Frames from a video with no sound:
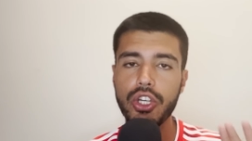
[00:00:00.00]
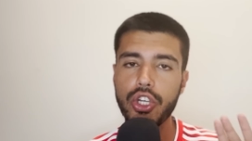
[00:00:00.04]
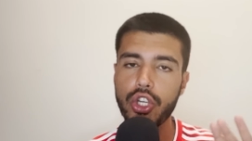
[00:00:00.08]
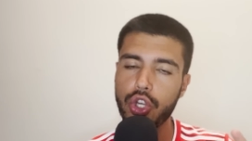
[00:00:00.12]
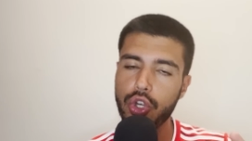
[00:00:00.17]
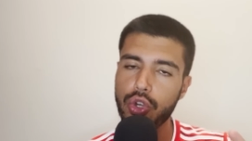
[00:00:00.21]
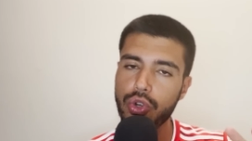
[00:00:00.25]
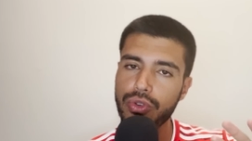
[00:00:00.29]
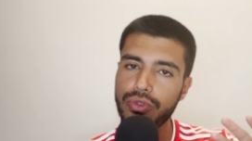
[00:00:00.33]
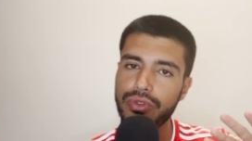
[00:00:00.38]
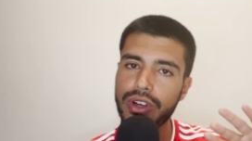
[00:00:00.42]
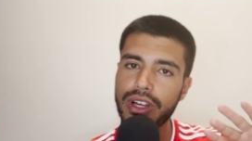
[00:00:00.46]

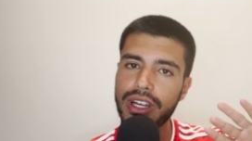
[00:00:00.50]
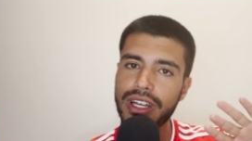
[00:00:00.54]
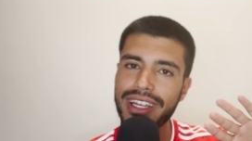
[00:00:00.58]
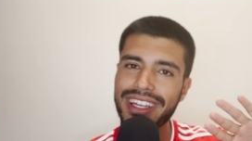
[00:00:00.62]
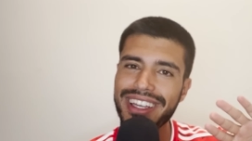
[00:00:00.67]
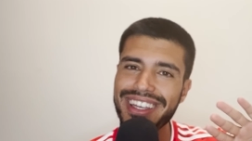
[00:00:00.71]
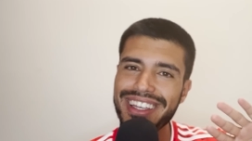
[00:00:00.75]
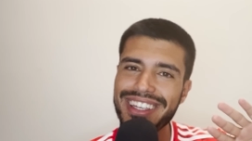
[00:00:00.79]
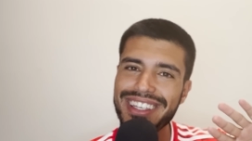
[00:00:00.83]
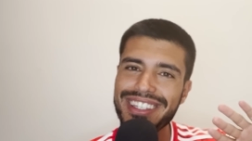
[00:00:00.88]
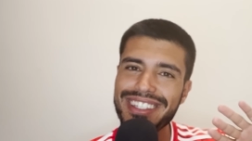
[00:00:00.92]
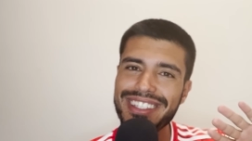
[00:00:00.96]
Couva
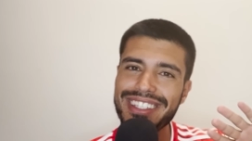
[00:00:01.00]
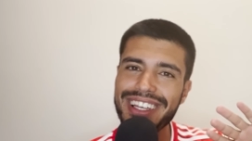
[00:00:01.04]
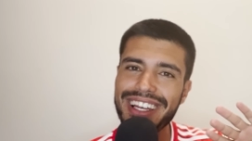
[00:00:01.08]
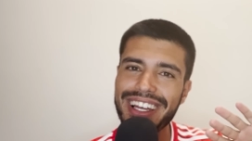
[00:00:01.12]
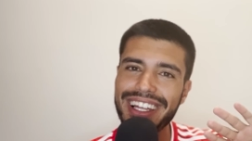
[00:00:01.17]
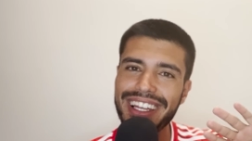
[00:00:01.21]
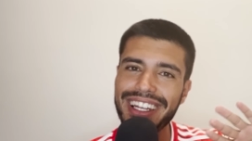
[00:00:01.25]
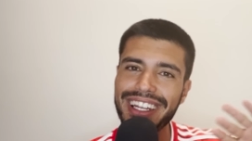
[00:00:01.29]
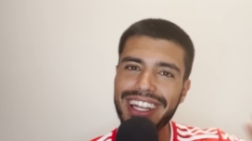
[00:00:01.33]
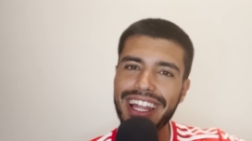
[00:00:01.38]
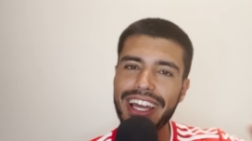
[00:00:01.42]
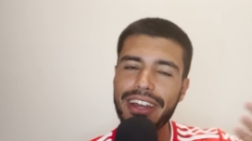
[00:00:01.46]
is
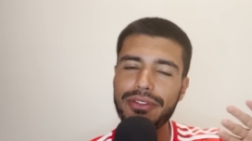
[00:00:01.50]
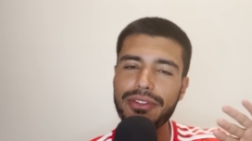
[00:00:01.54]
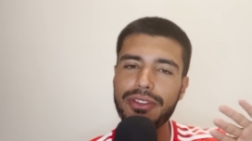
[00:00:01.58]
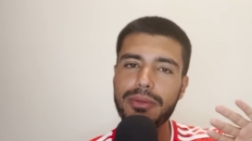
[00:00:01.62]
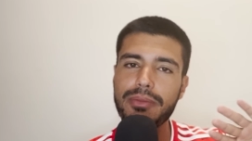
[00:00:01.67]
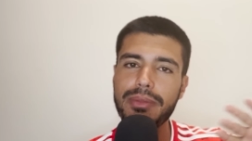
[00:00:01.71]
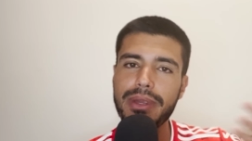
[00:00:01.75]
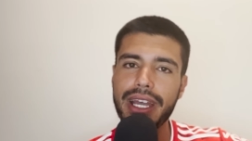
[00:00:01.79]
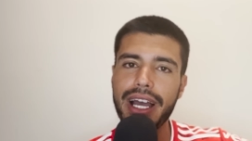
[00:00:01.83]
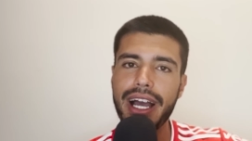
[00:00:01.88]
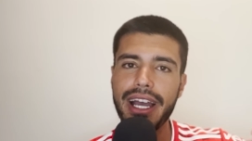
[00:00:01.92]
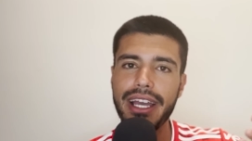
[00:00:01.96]
left
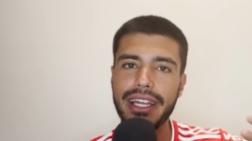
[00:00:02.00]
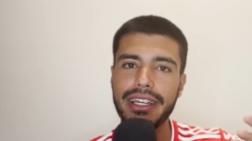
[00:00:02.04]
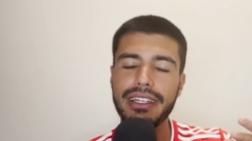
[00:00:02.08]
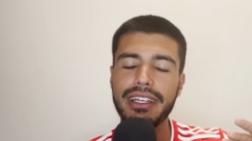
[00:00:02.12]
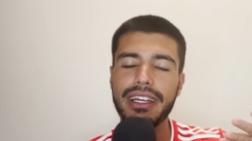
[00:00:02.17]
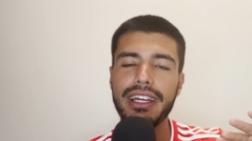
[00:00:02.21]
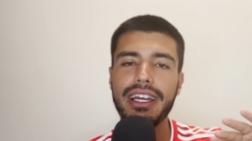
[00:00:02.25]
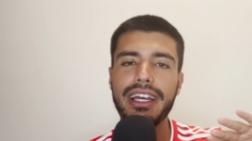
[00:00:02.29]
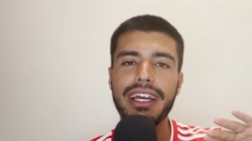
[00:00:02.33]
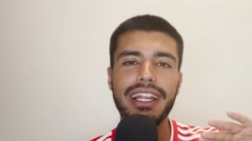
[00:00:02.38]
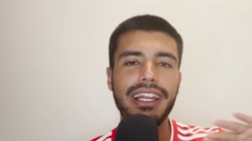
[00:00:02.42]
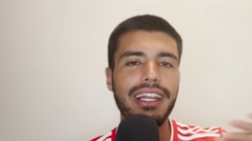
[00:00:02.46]
behind.
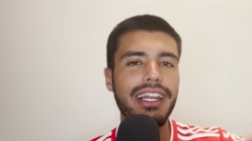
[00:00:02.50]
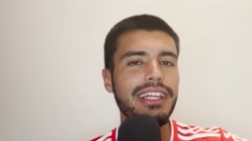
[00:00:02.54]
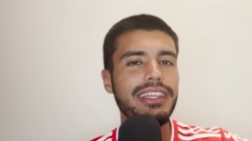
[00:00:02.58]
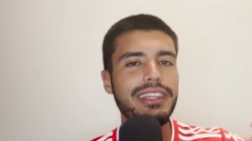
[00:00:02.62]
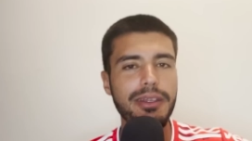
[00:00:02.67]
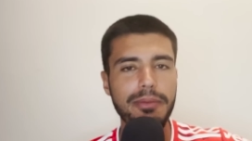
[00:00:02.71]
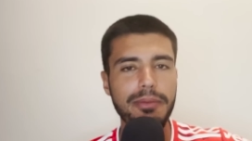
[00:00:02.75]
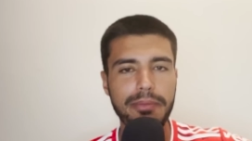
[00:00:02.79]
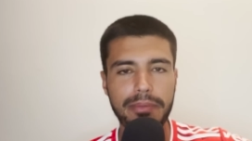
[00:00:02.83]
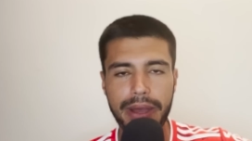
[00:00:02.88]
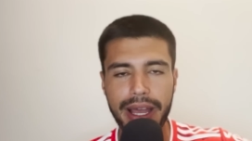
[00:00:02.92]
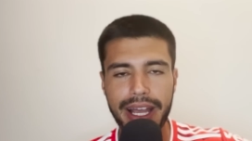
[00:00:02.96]
Let
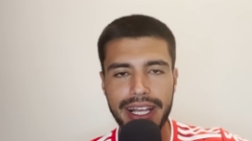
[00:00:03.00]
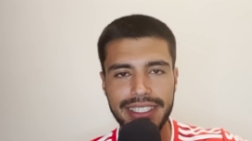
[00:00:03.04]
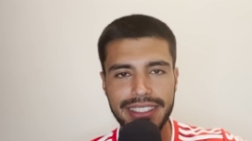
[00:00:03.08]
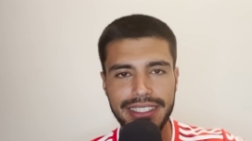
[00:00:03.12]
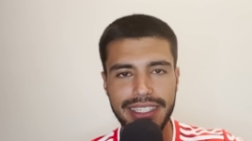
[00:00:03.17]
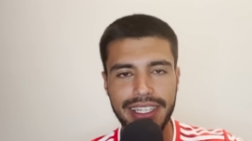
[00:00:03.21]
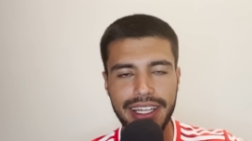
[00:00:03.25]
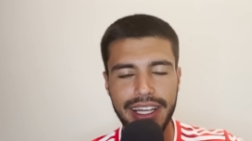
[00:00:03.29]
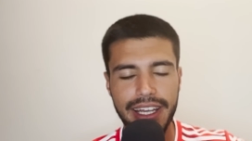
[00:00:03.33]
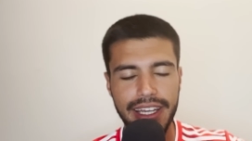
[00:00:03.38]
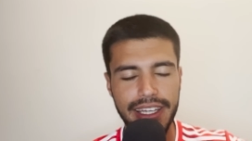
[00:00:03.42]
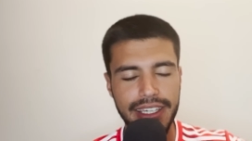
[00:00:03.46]
the past
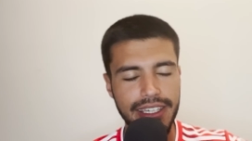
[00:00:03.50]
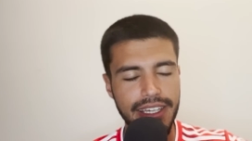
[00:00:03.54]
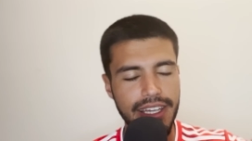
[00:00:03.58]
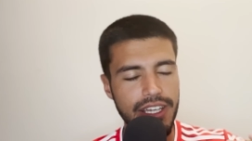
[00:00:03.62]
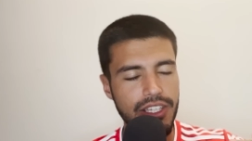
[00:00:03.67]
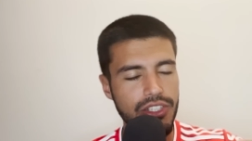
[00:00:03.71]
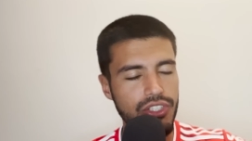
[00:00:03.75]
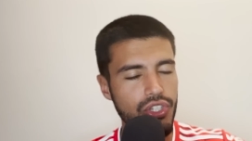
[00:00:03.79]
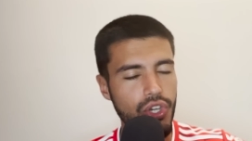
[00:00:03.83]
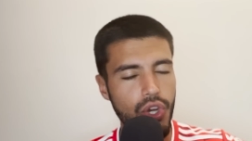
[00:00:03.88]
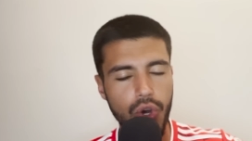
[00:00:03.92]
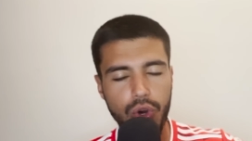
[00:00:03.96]
die.
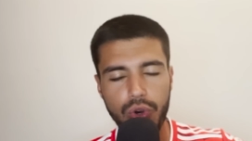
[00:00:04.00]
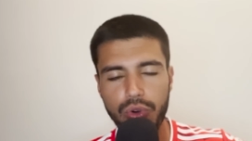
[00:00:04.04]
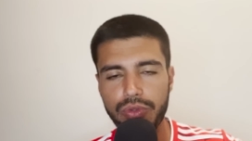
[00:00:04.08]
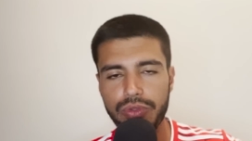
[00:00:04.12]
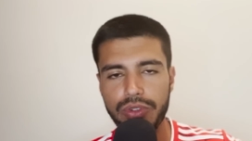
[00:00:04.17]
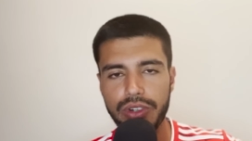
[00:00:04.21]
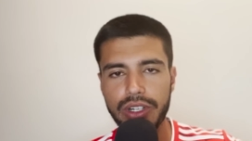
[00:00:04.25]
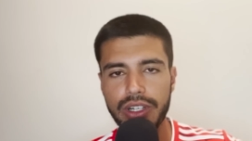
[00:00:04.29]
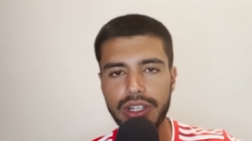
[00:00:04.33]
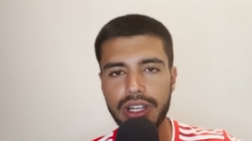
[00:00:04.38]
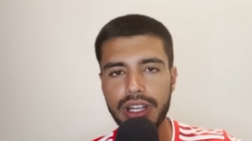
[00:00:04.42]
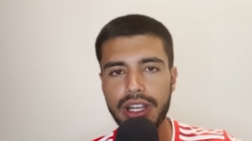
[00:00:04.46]
It's
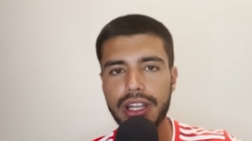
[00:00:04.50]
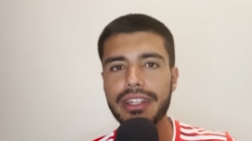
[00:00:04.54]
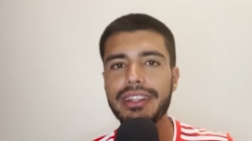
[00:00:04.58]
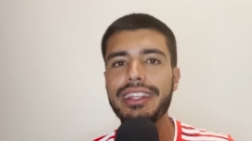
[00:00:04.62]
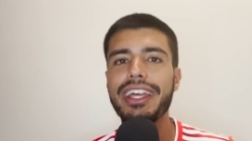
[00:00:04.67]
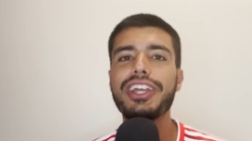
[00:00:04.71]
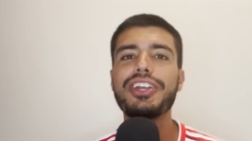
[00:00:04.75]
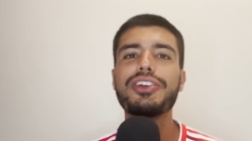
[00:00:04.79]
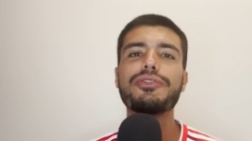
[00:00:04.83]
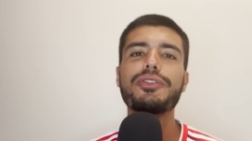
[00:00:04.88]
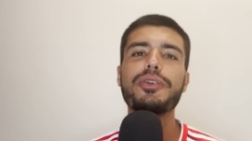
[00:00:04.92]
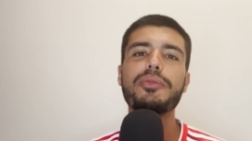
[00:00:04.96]
over.
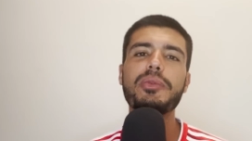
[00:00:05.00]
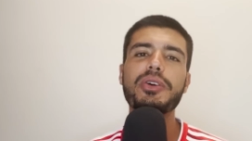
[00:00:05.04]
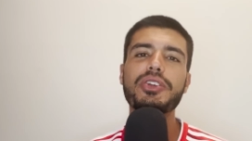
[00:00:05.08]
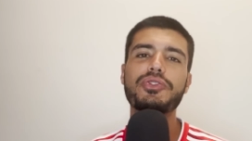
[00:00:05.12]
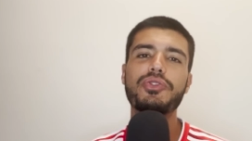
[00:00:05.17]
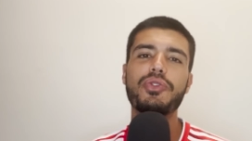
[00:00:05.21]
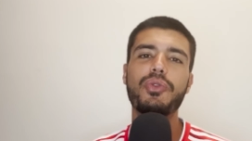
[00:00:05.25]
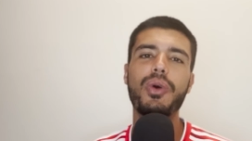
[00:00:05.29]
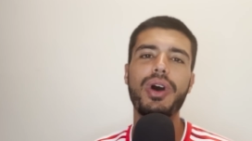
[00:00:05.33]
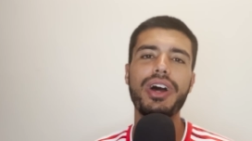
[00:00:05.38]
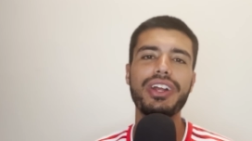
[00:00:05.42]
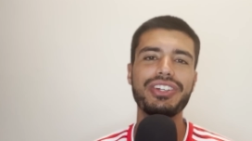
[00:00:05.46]
Thank you very much
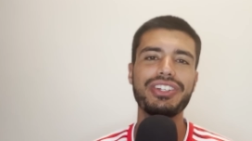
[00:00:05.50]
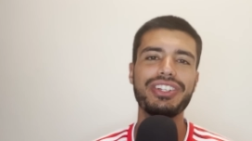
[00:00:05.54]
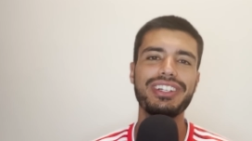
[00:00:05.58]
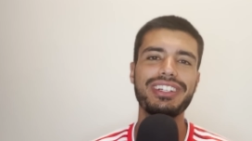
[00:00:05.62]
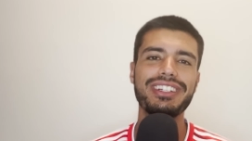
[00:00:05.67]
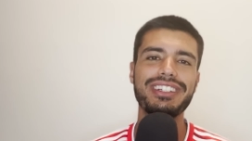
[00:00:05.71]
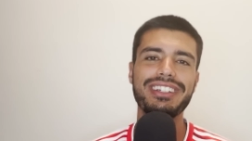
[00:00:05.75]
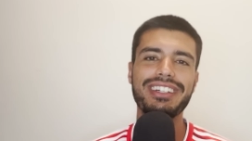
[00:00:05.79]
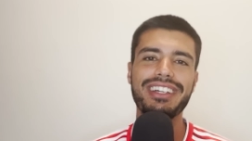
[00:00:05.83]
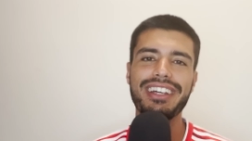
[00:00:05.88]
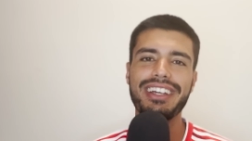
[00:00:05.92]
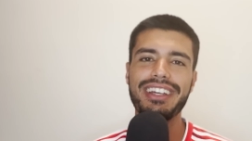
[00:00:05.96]
for
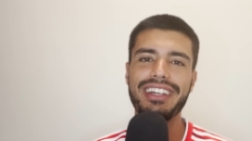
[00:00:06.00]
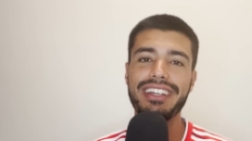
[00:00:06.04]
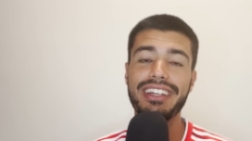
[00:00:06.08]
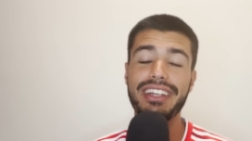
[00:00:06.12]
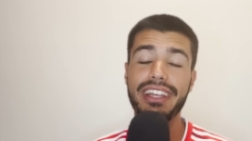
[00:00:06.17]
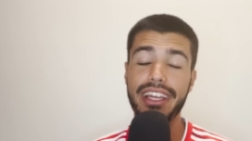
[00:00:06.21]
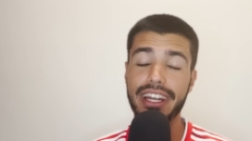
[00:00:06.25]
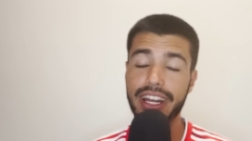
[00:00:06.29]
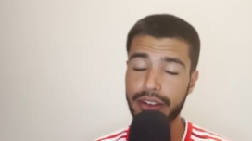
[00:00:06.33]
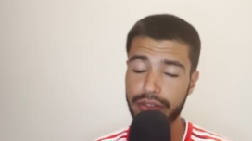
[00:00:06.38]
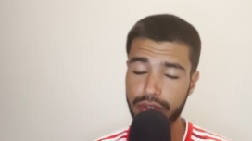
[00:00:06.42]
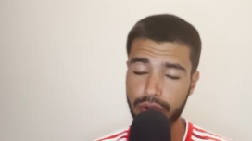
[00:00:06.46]
watching
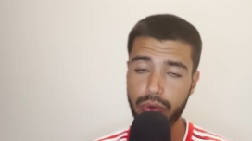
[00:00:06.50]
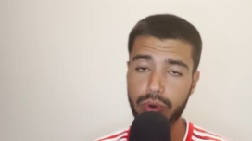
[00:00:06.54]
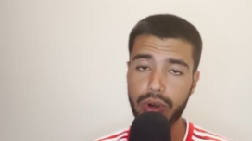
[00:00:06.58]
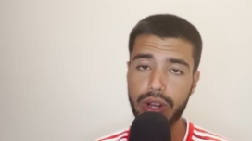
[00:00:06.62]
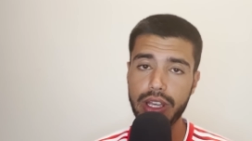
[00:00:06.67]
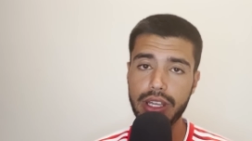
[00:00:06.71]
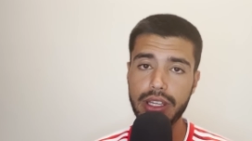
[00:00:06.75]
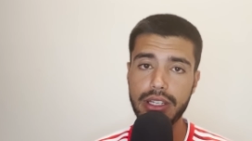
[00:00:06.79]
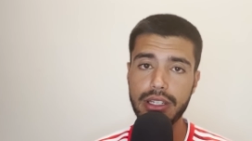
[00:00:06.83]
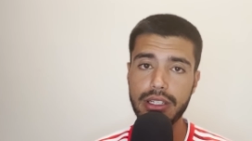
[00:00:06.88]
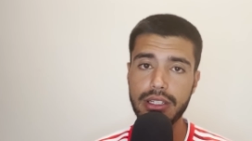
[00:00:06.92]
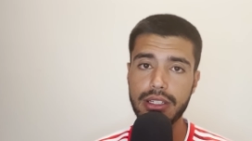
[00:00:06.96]
and have a
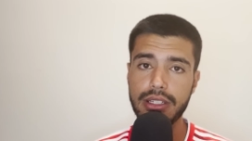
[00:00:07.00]
great